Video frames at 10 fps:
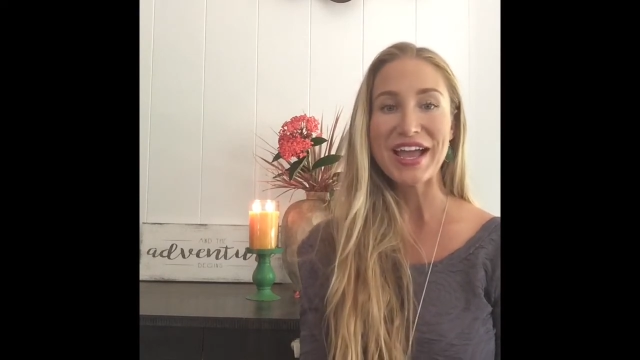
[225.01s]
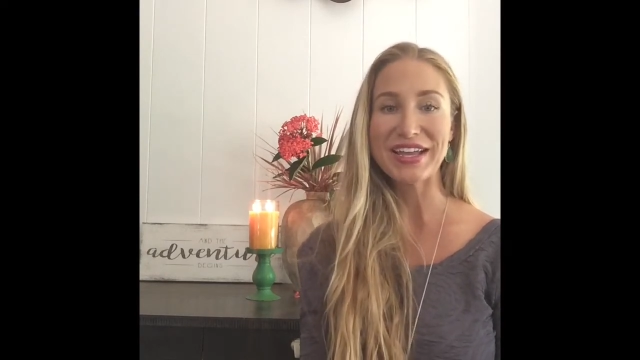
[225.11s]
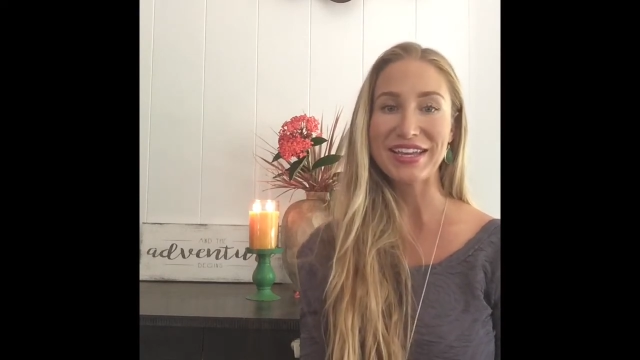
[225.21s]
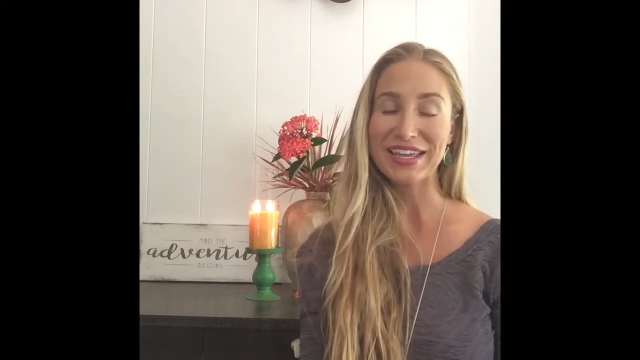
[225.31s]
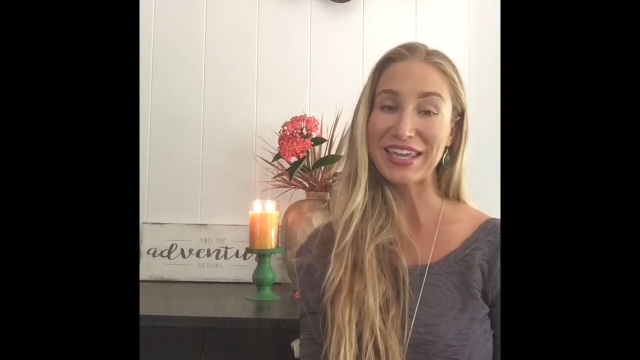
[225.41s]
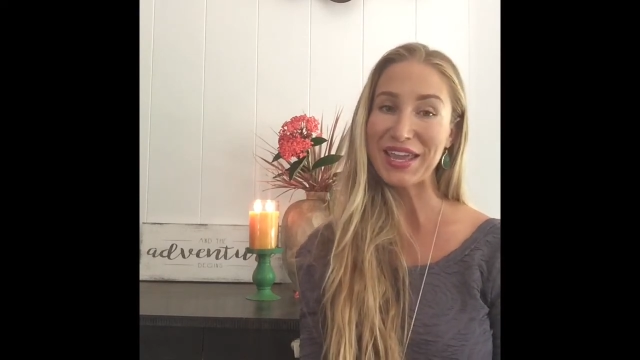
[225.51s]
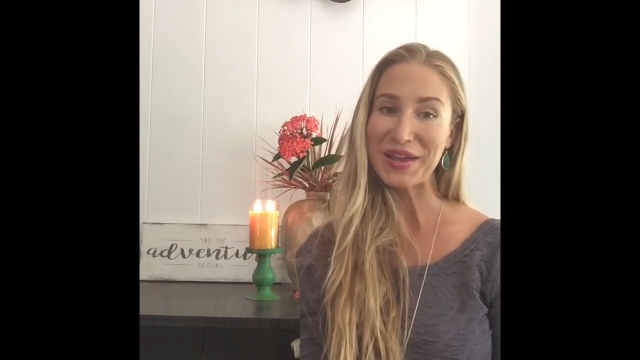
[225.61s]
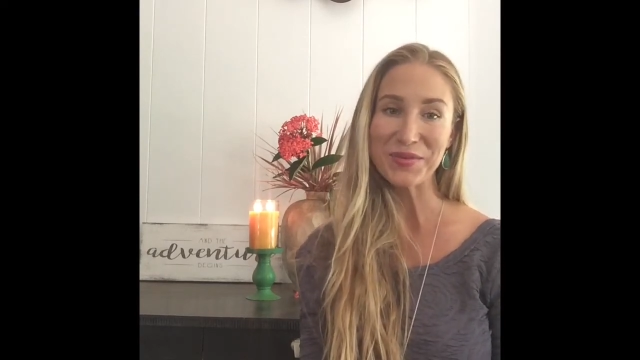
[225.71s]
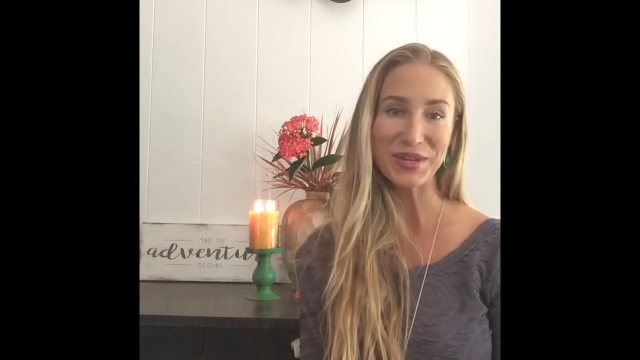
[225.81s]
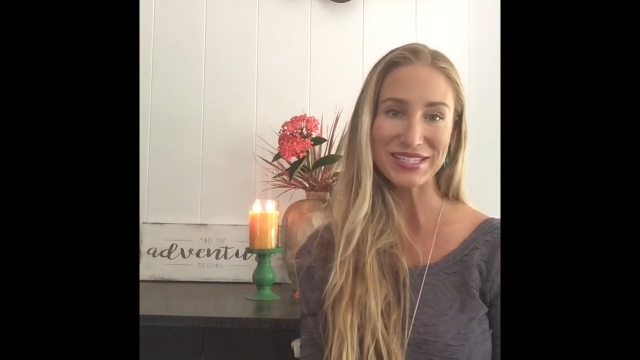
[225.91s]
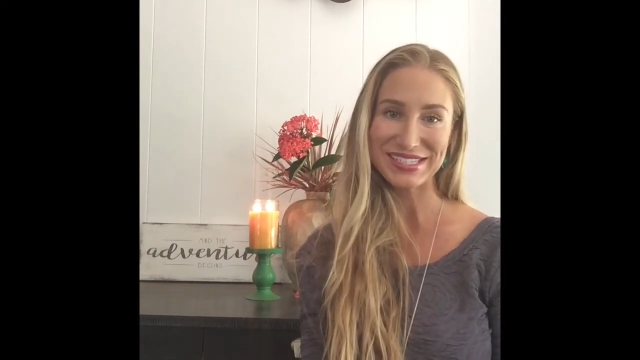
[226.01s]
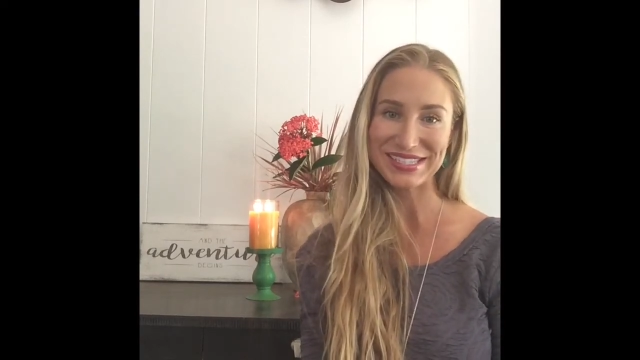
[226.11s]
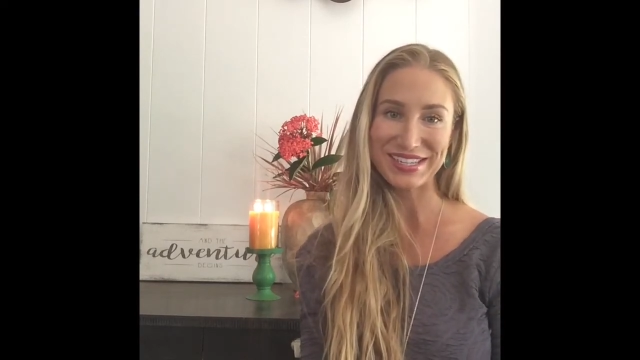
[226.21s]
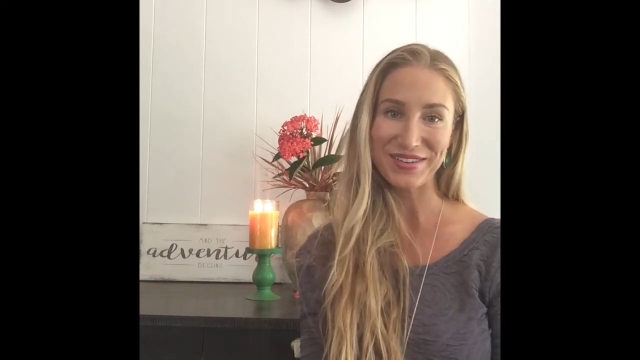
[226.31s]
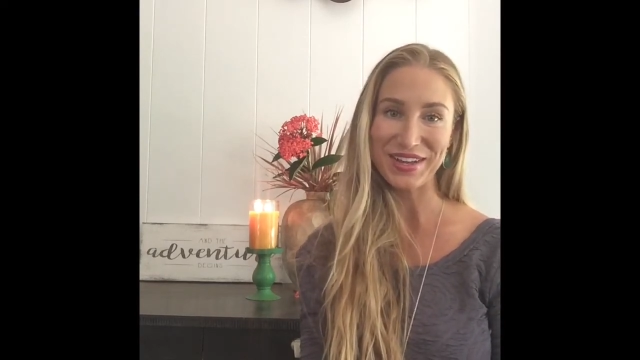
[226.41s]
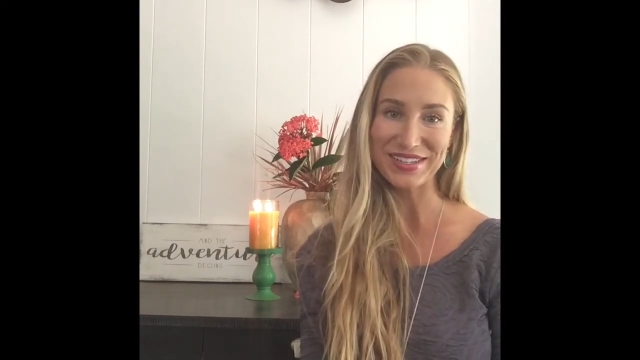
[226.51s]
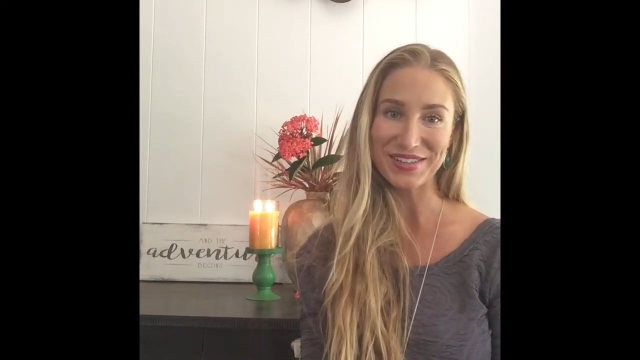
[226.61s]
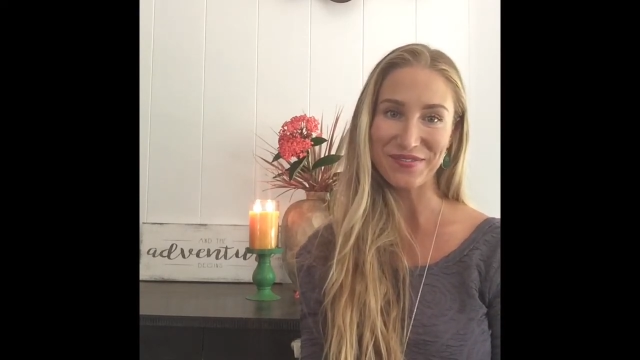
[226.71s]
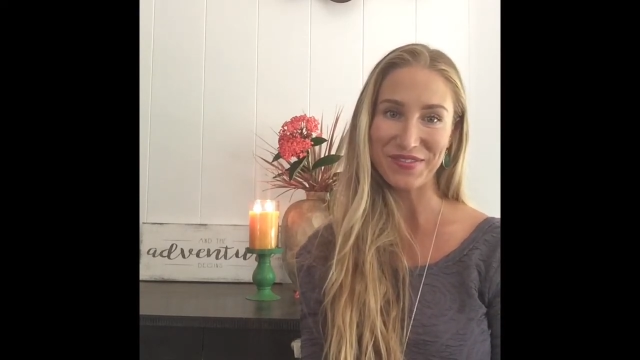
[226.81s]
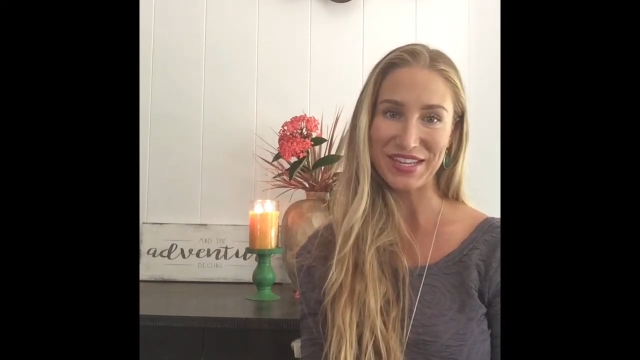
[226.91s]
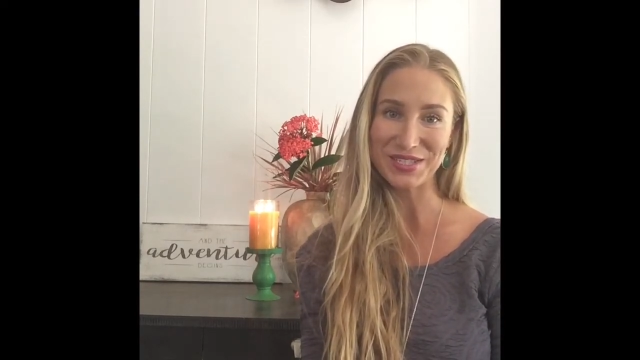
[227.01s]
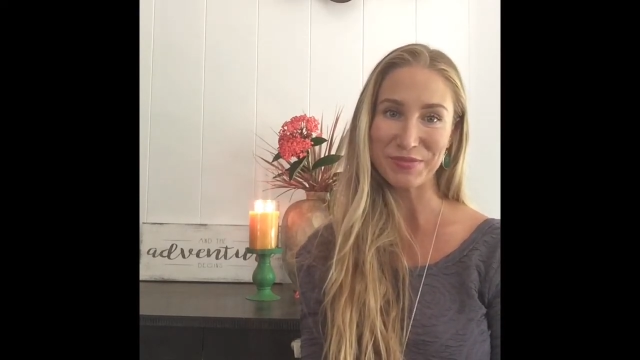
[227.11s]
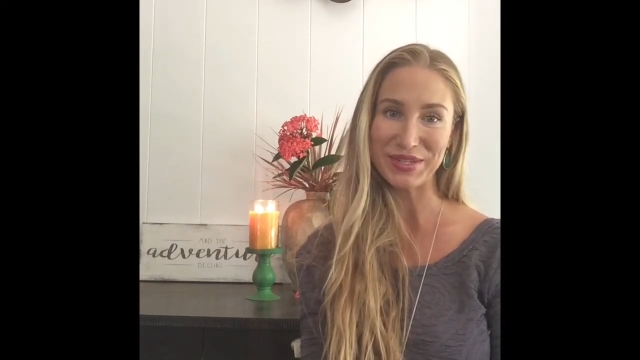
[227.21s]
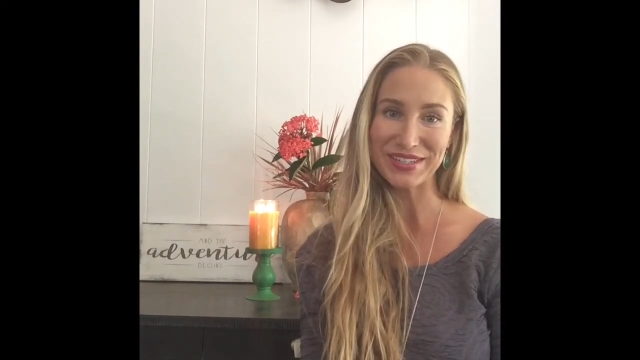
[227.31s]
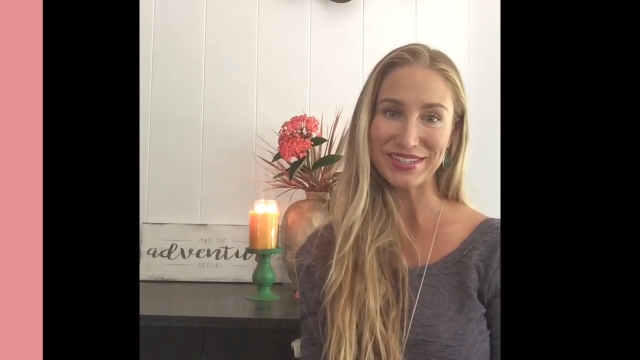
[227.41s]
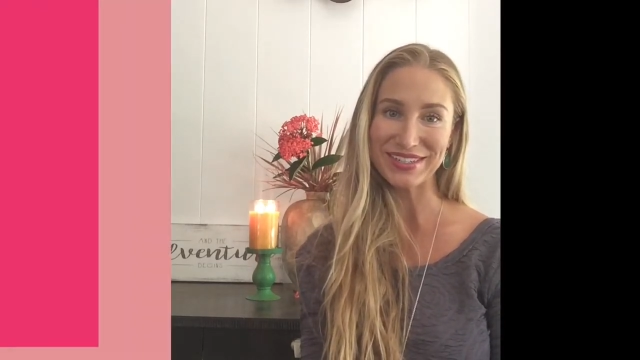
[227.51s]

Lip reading: and I can't wait to see you guys on Facebook.